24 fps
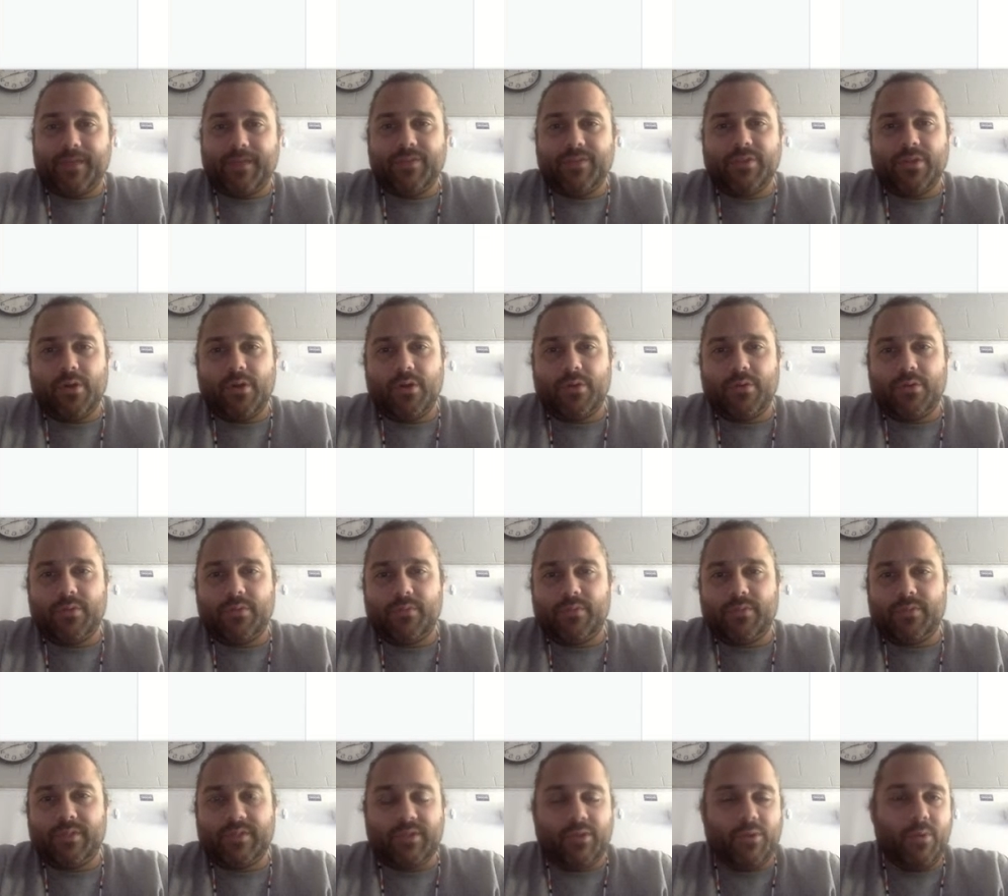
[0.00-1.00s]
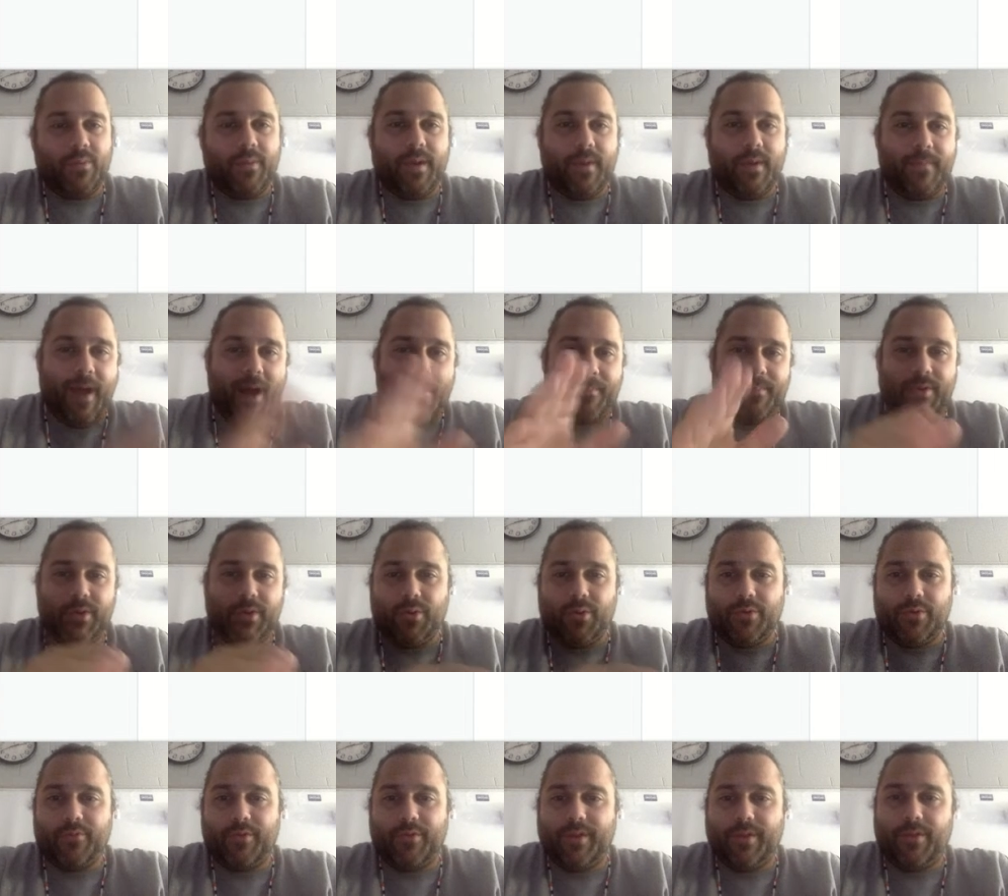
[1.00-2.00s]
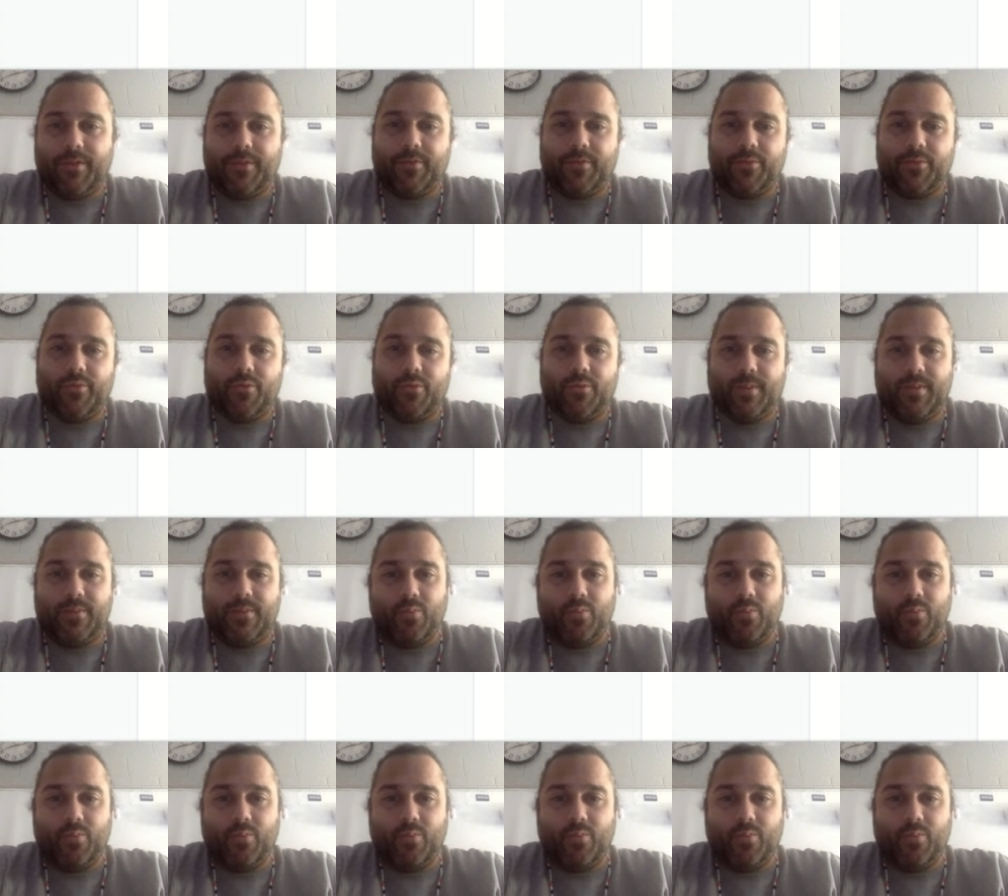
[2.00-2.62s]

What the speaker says: And so just a little bit about me you can read through,